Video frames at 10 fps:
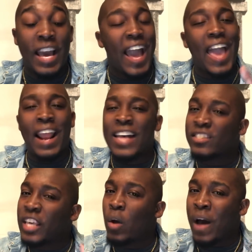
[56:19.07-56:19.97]
And I
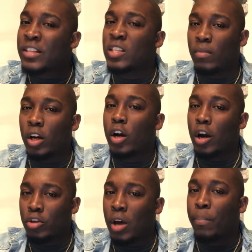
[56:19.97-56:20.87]
see why some of the
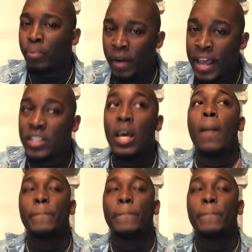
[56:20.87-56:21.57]
girls are pressed.